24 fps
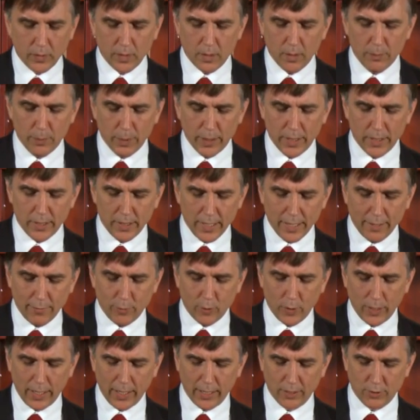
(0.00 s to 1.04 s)
but it
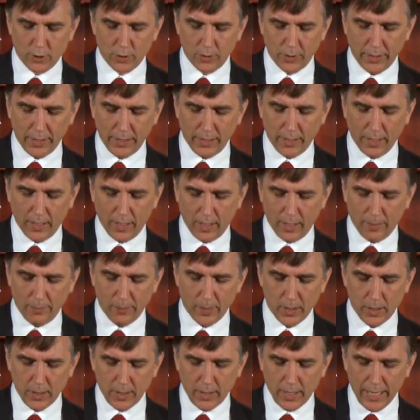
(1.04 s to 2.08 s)
never actually
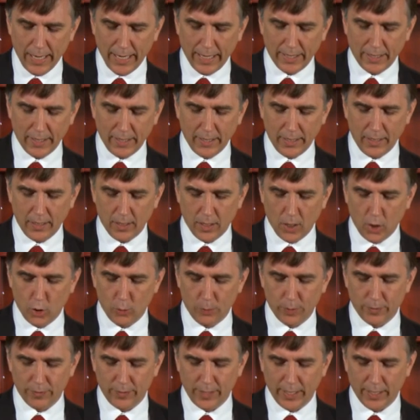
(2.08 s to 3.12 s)
had any
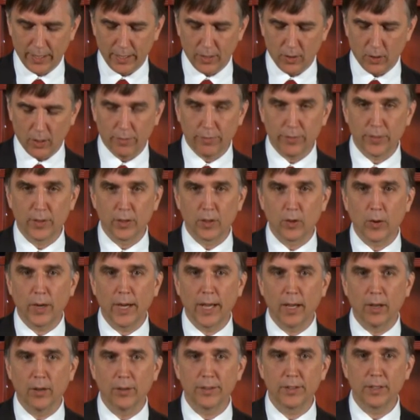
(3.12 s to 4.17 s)
hope of getting off the
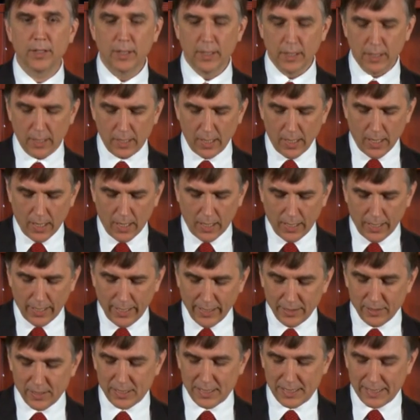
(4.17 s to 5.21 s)
ground.
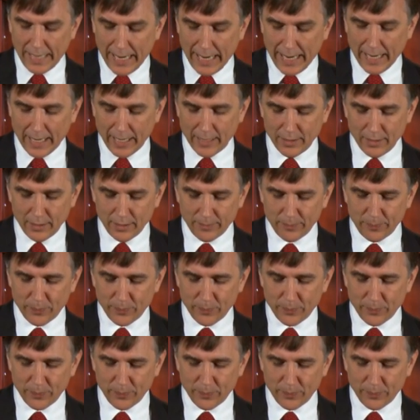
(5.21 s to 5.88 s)
Instead,